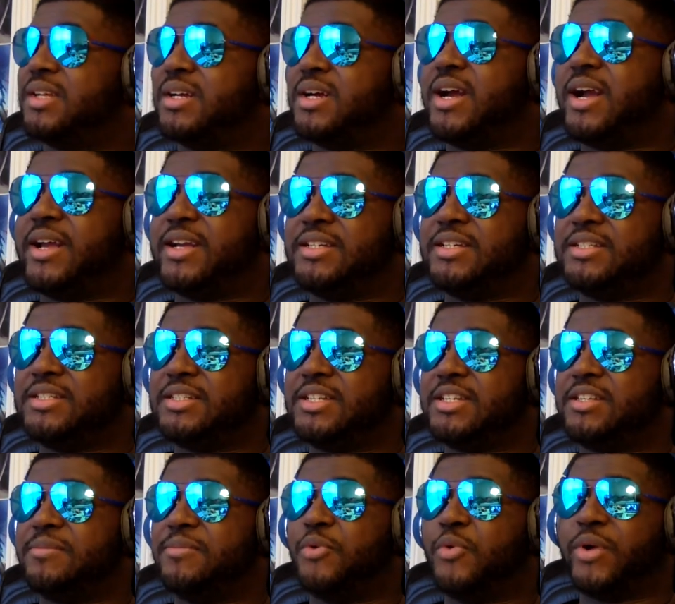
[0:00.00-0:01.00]
I can see
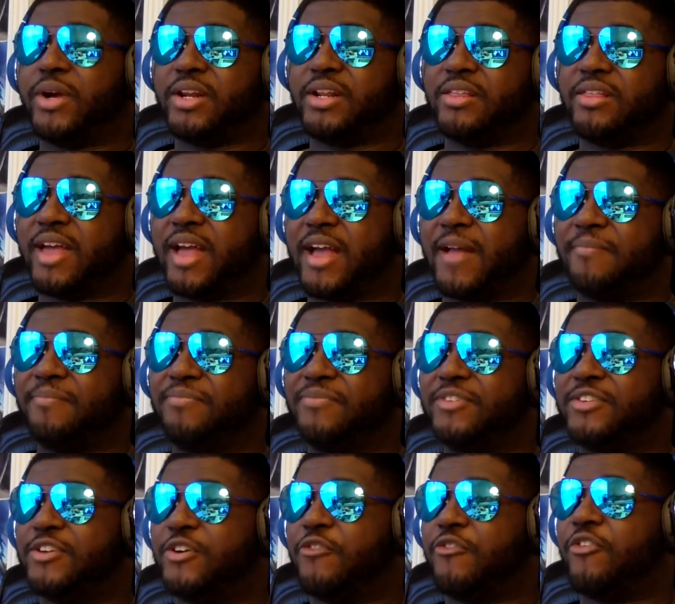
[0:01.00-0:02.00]
the point in that.
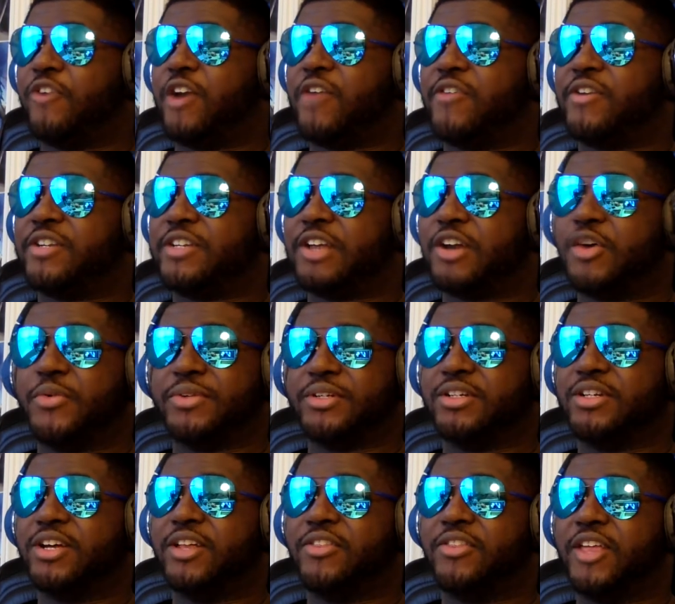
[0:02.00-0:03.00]
So forever is not always
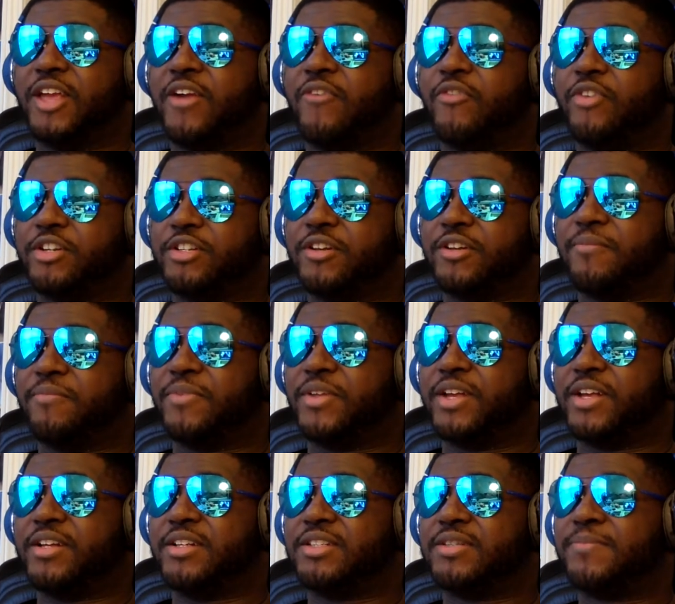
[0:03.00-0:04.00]
a good thing for some
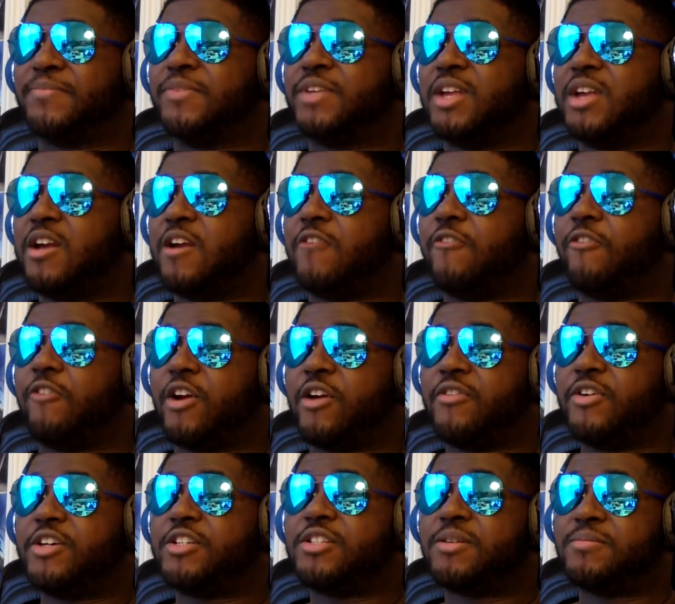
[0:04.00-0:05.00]
things.
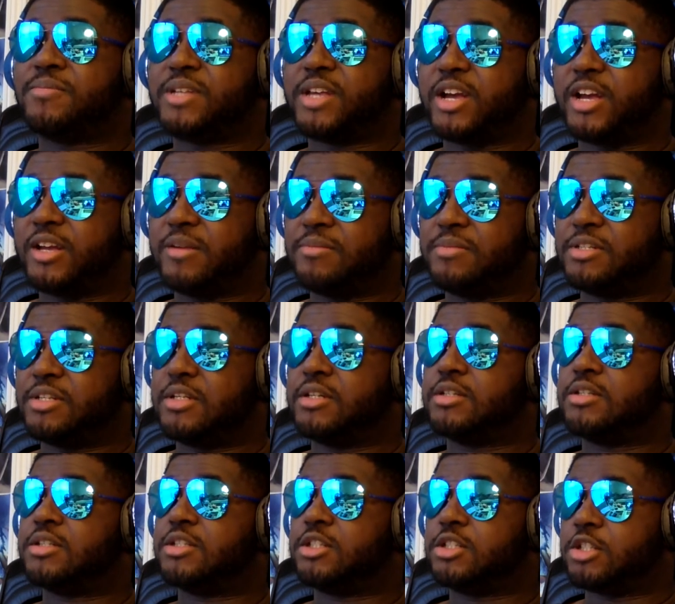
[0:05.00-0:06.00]
Forever sometimes
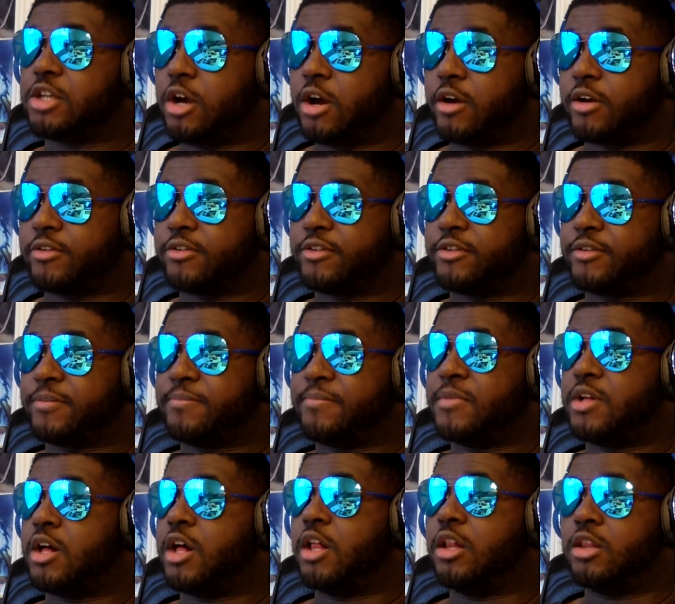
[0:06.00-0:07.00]
sucks
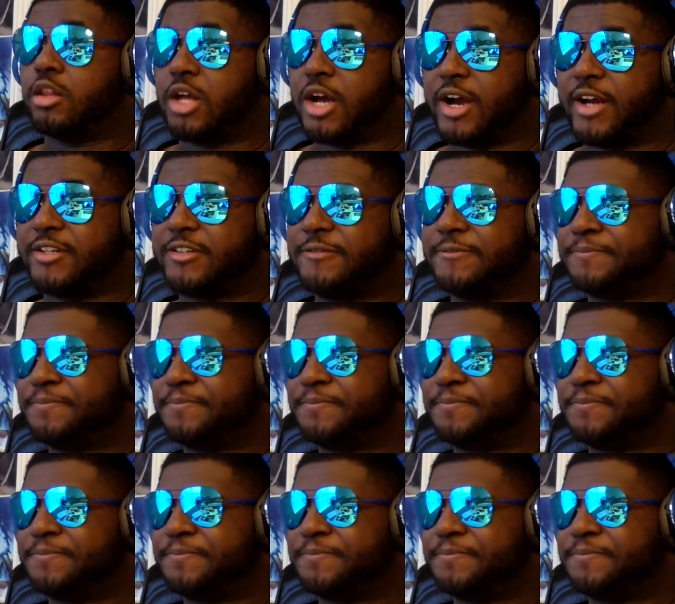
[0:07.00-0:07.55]
a lot.